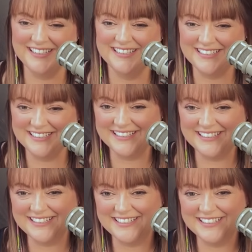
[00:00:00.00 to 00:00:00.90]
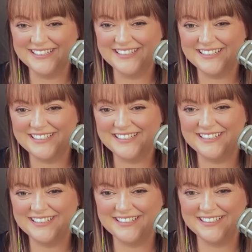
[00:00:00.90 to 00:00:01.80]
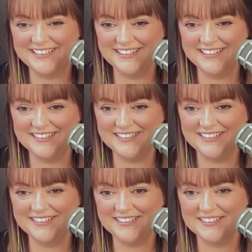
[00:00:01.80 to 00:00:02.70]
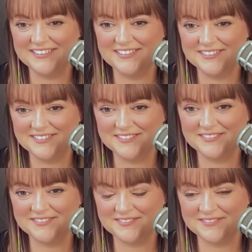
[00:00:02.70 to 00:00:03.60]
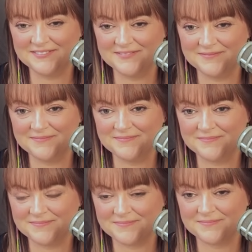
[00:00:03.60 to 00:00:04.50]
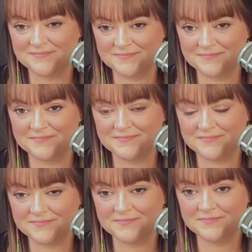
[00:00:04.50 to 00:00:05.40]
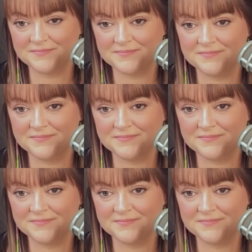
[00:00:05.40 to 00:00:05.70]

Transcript: (not speaking)